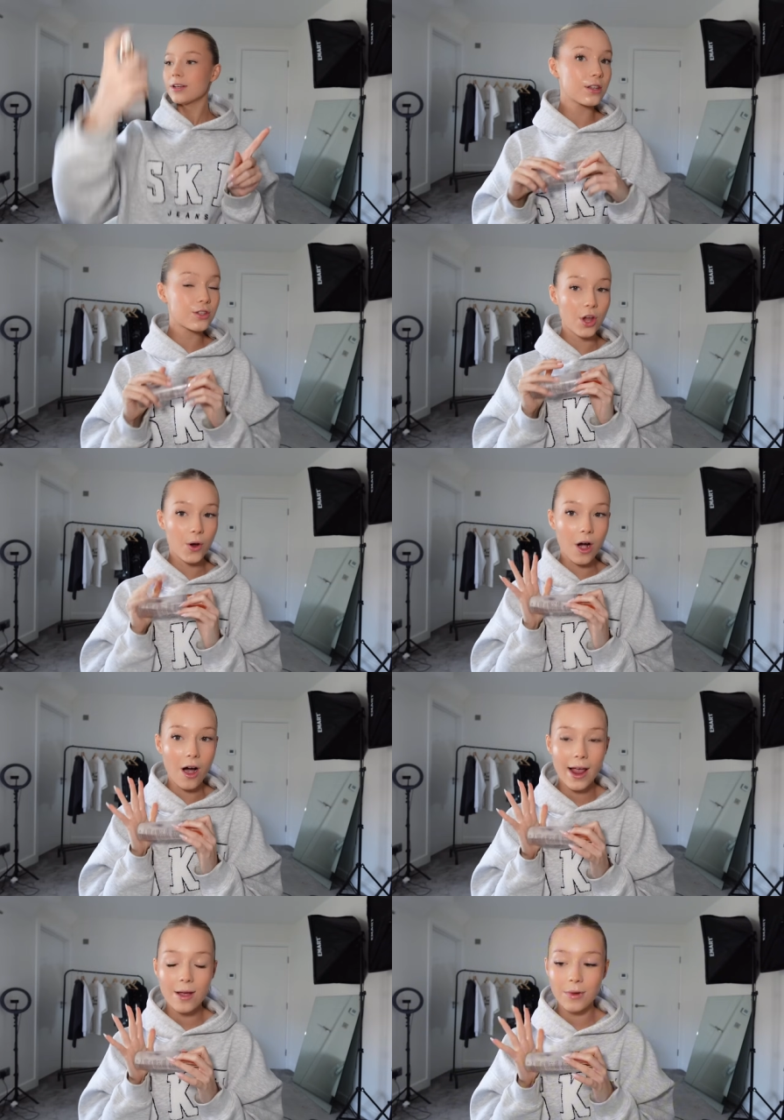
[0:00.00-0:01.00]
So
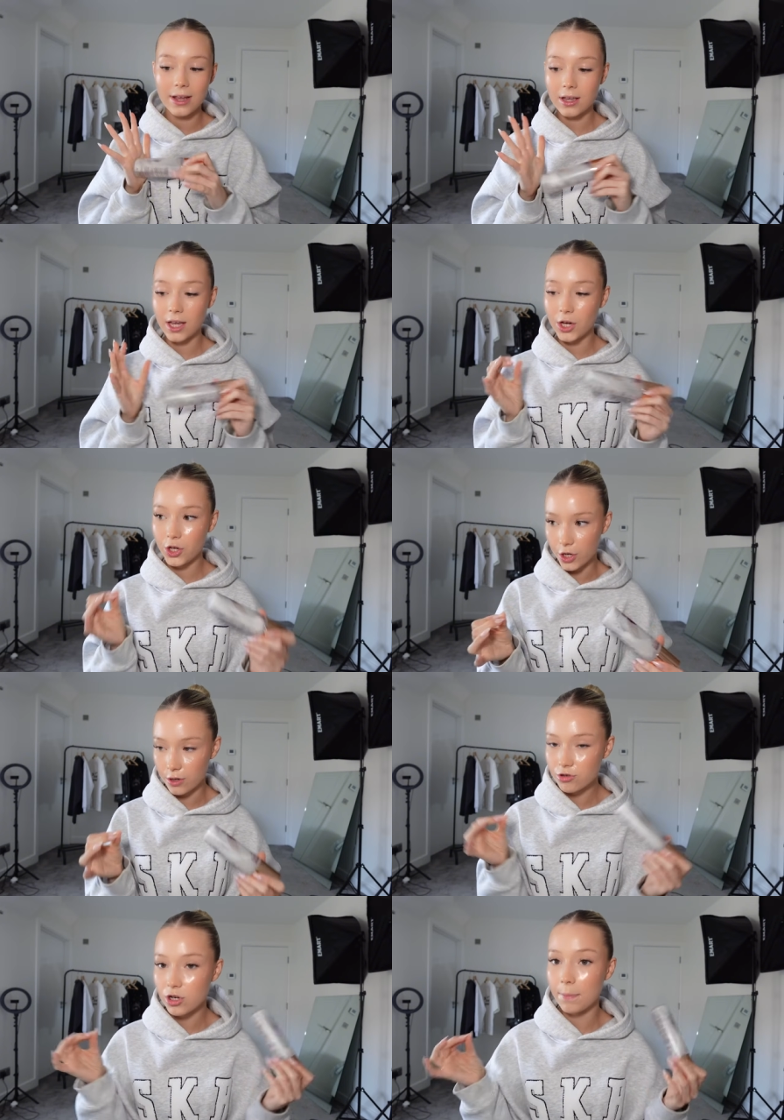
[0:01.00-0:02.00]
I am like a
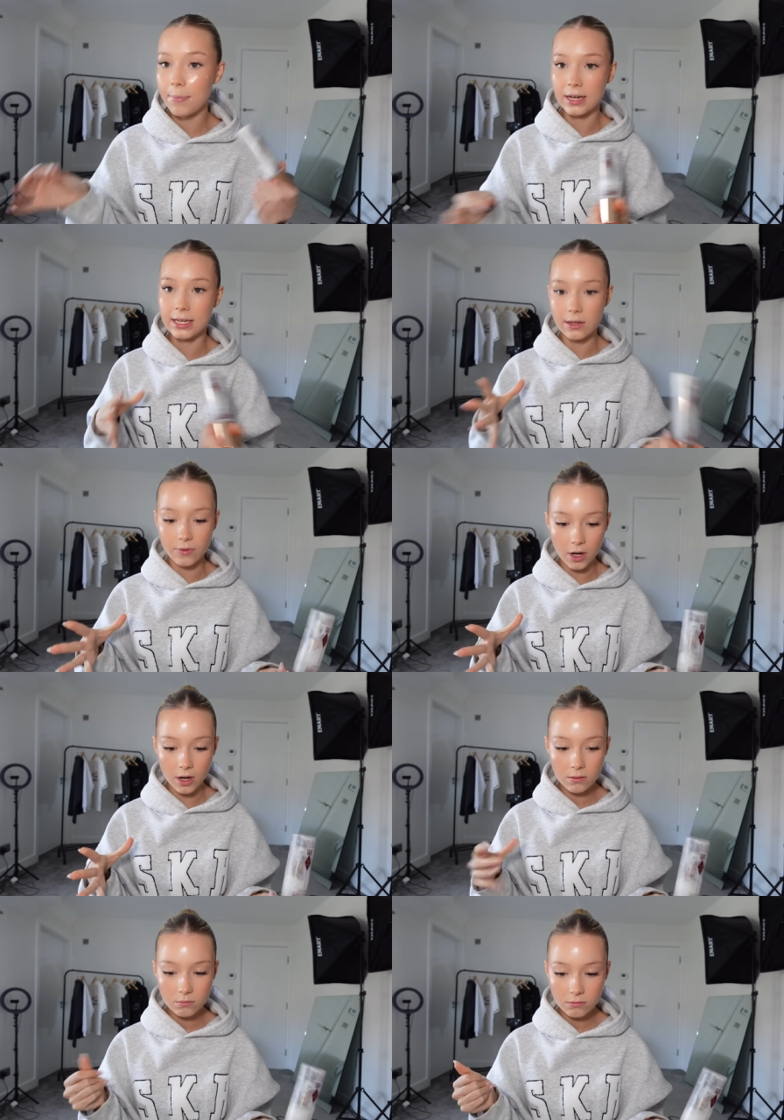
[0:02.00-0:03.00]
huge
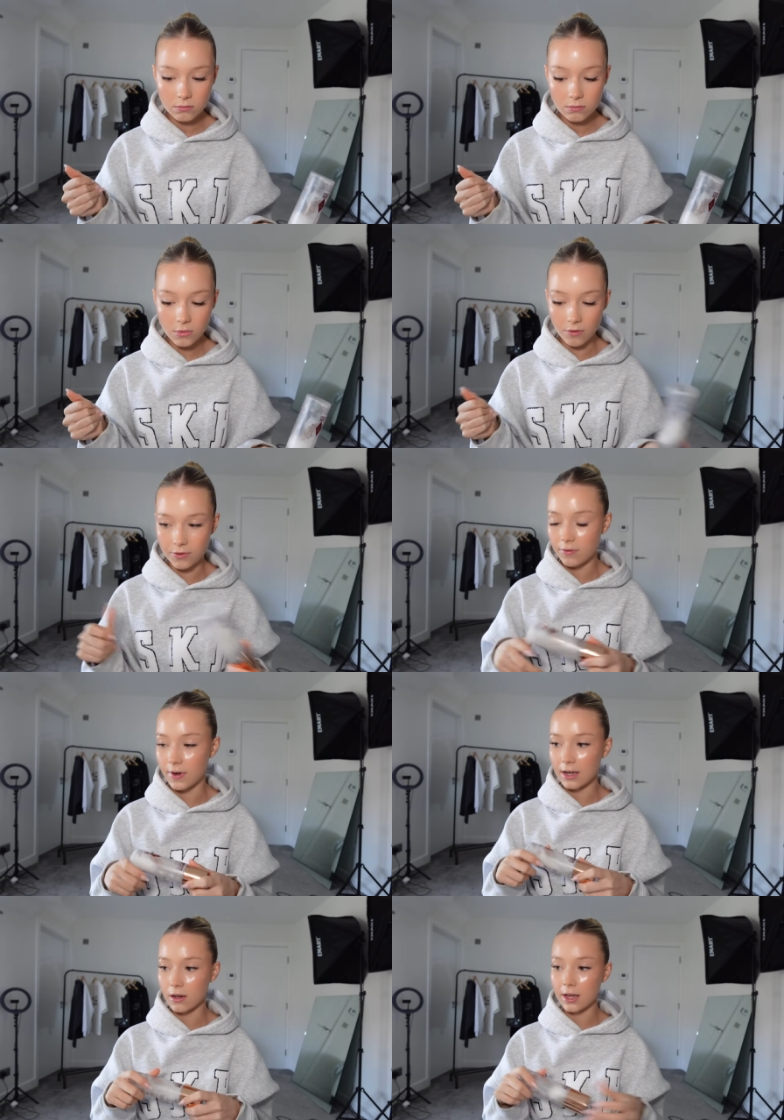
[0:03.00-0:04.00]
believer of the
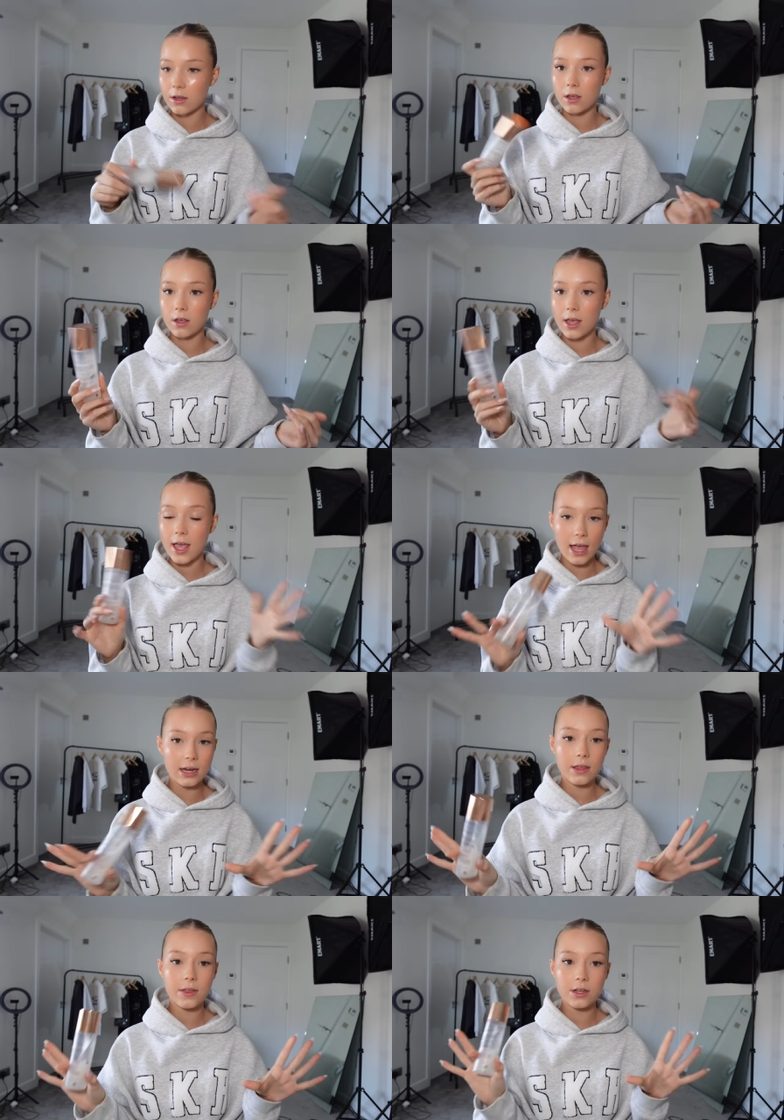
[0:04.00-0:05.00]
fact like
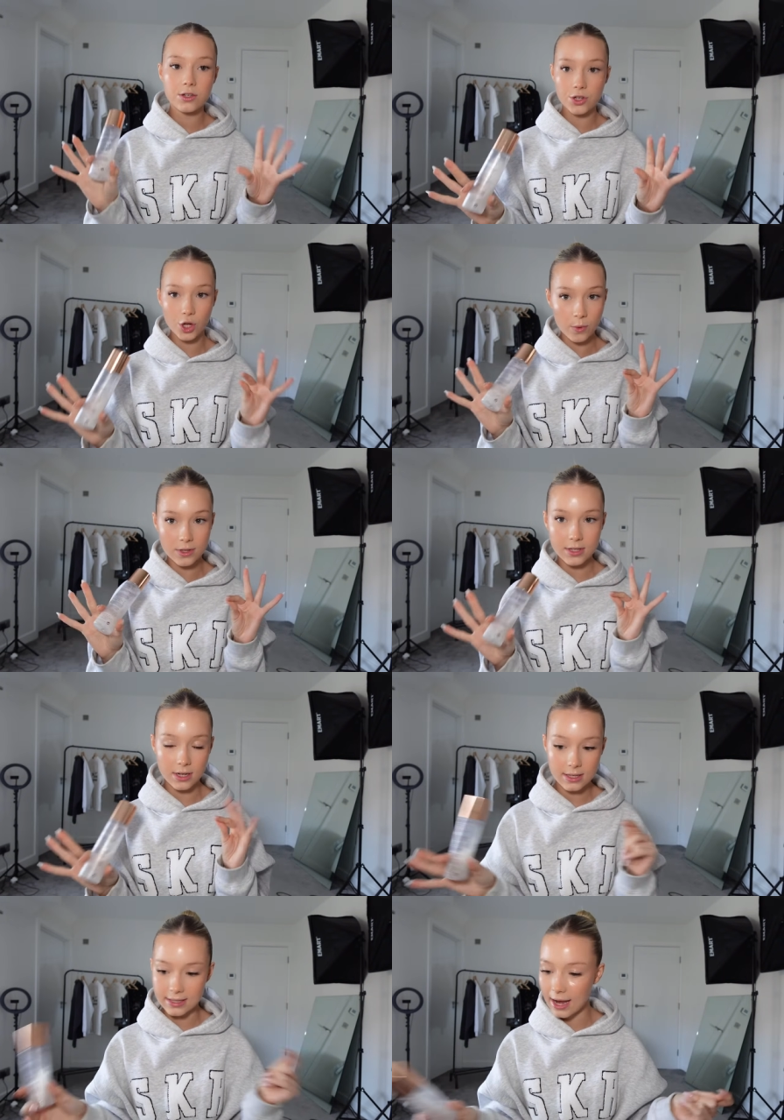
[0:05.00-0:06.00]
anything to do with
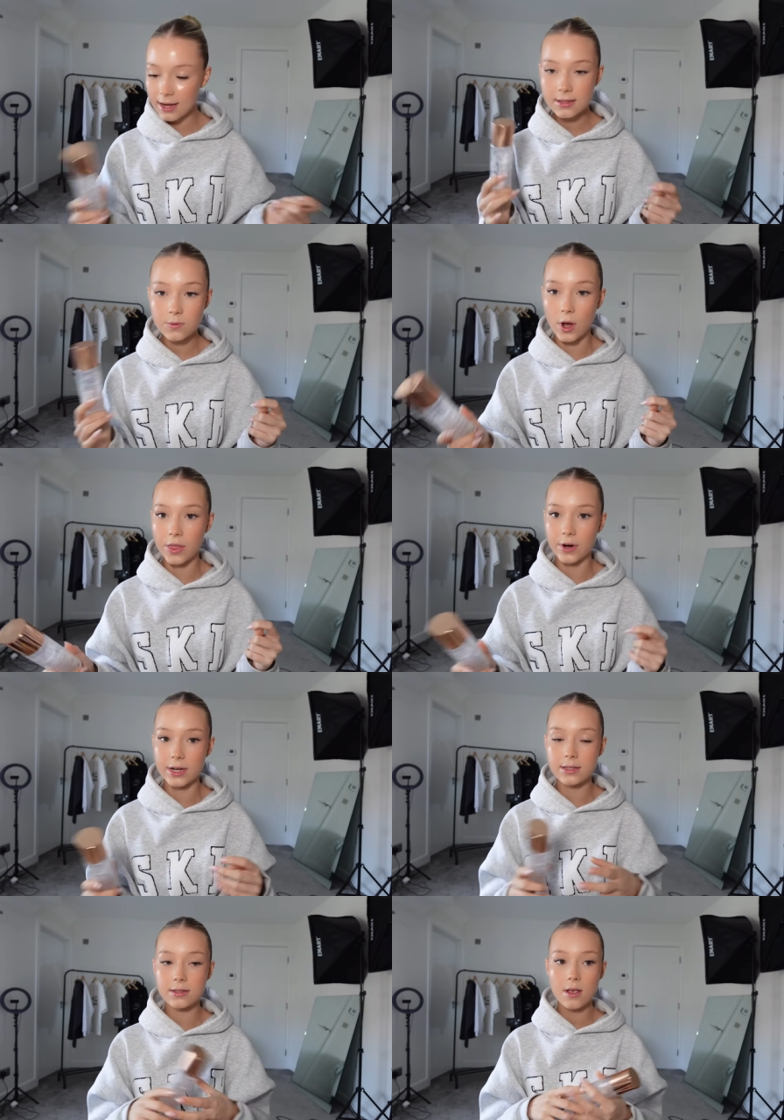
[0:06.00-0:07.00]
success, whether
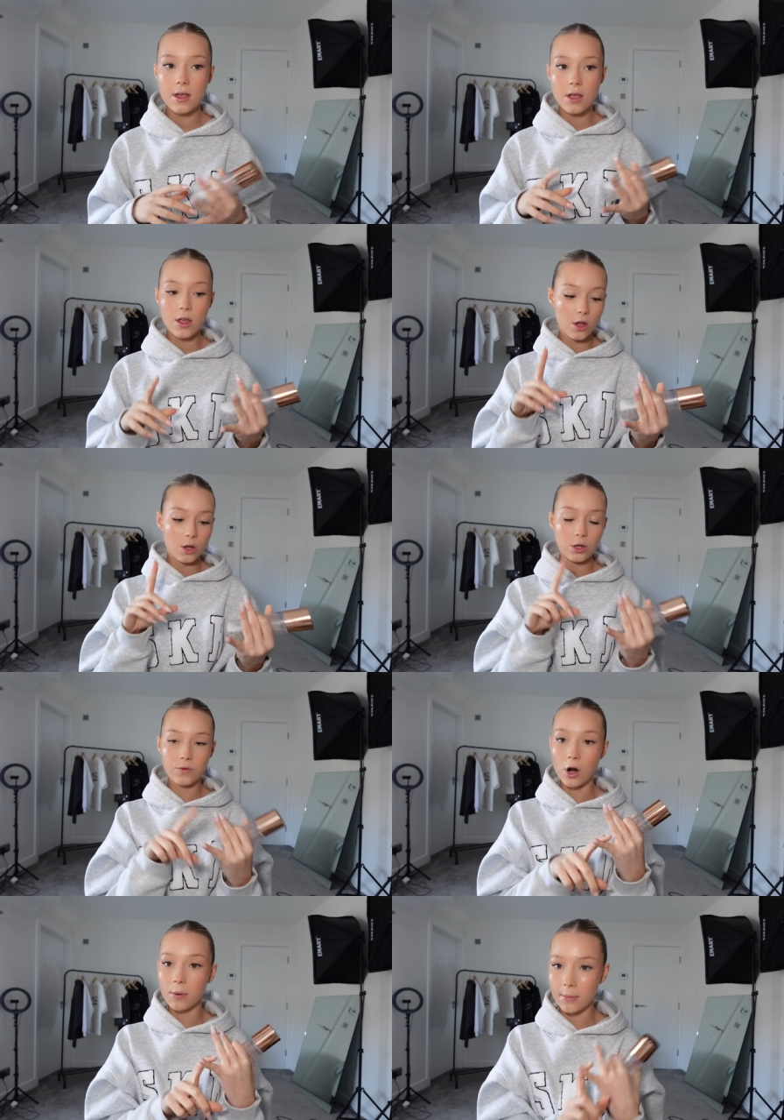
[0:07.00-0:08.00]
it's you've
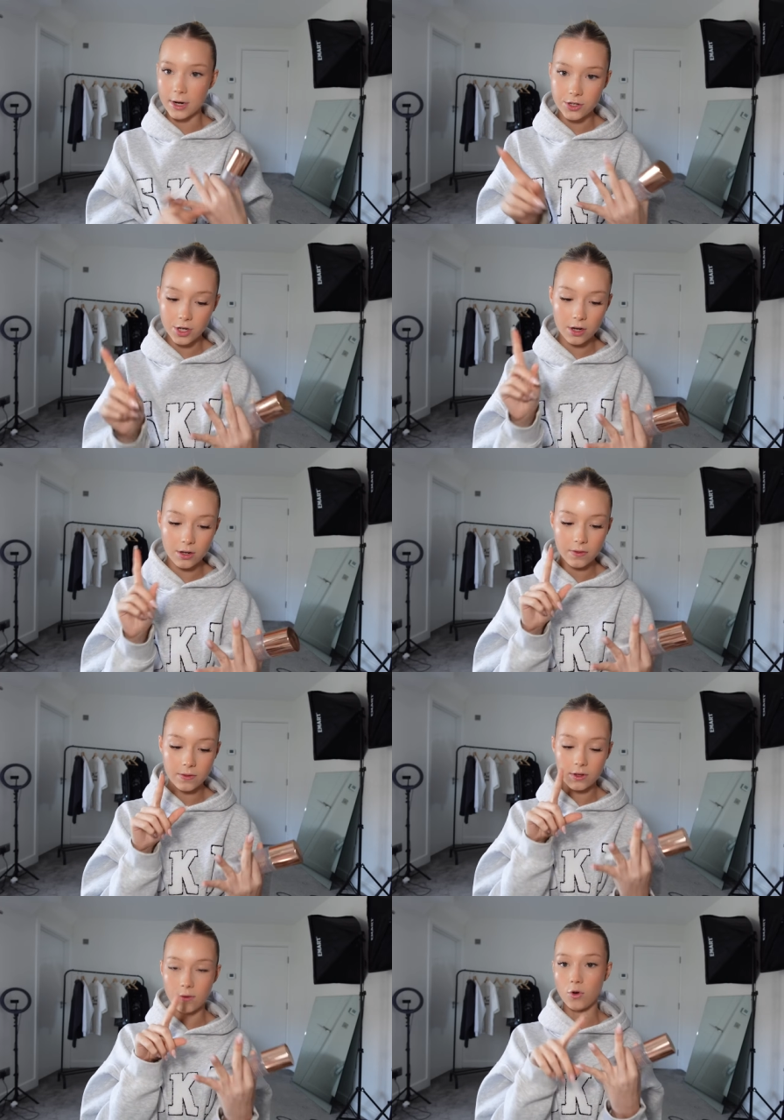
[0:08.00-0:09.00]
got a promotion,
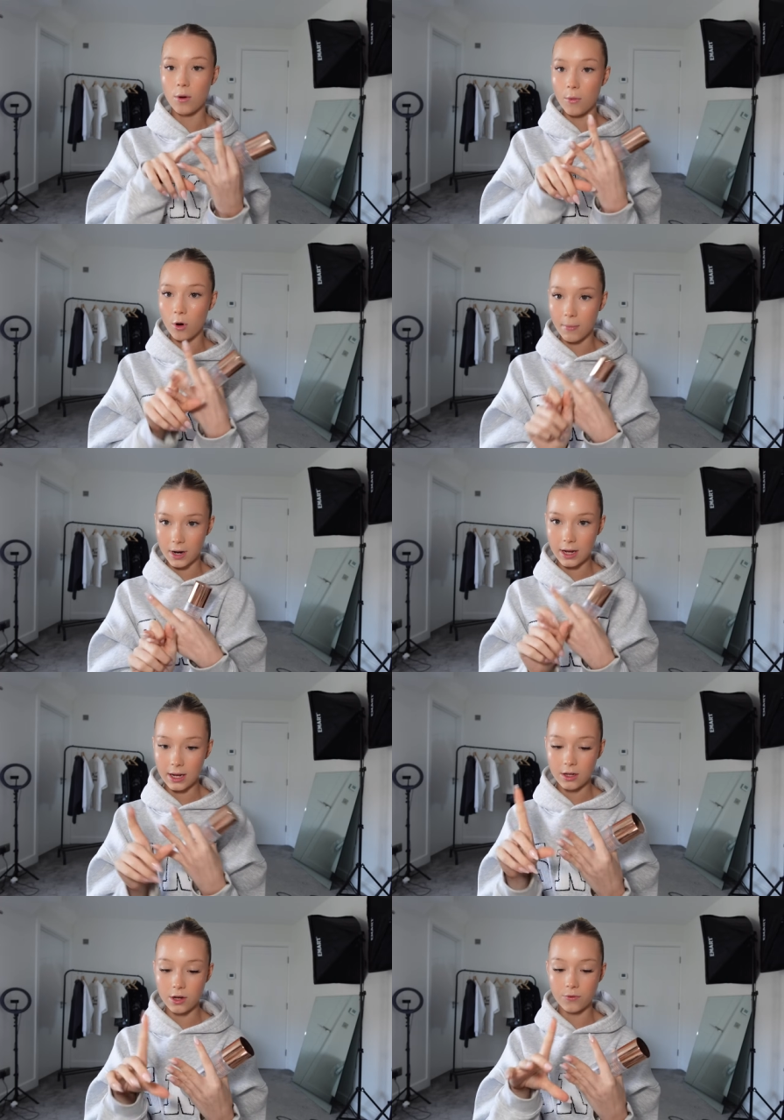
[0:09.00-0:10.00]
you've got more
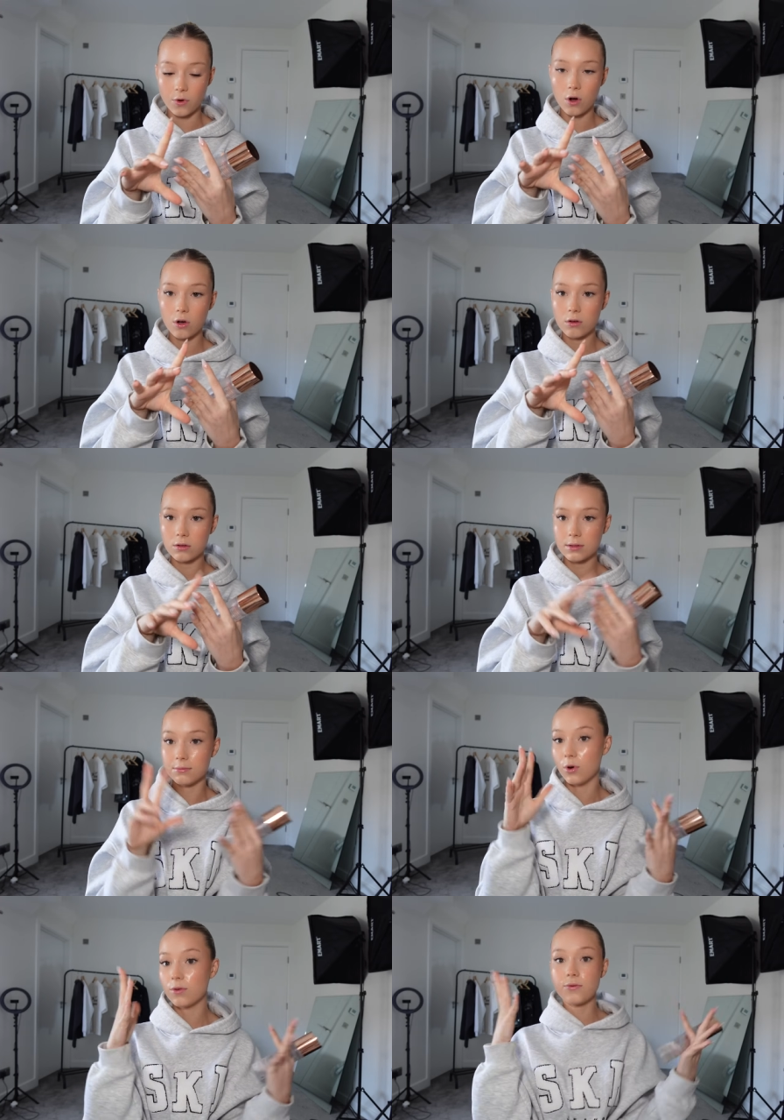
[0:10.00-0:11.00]
money, you've got
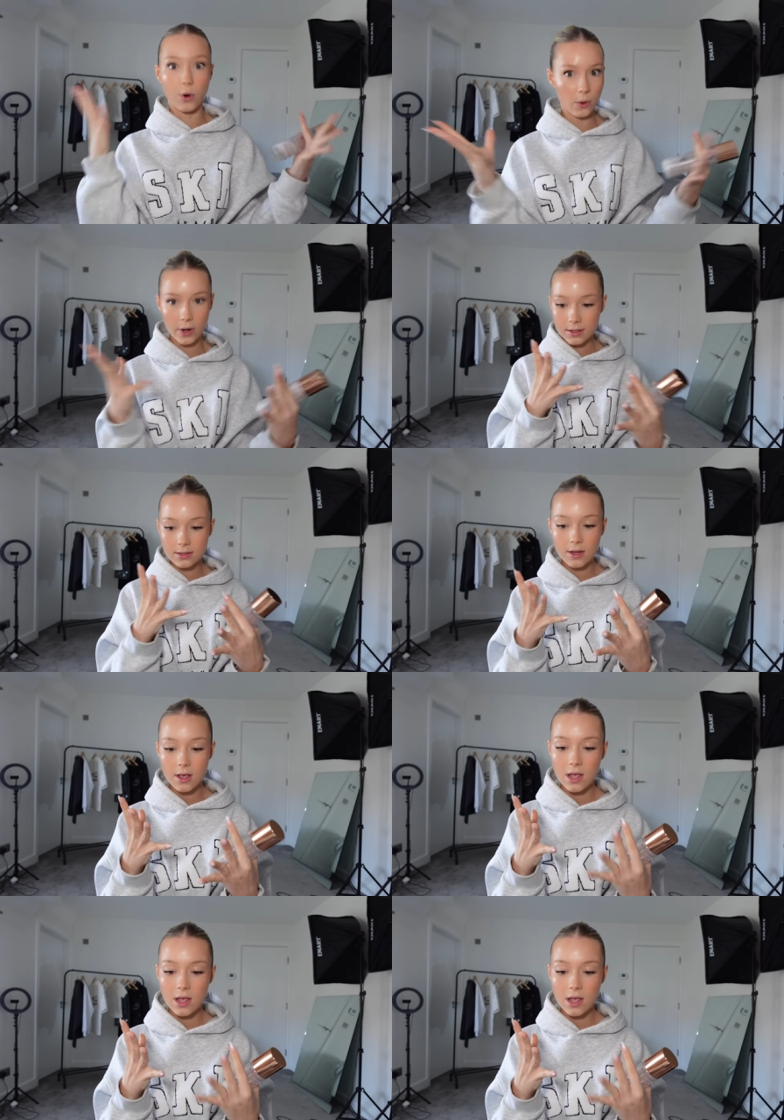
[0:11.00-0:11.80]
more followers,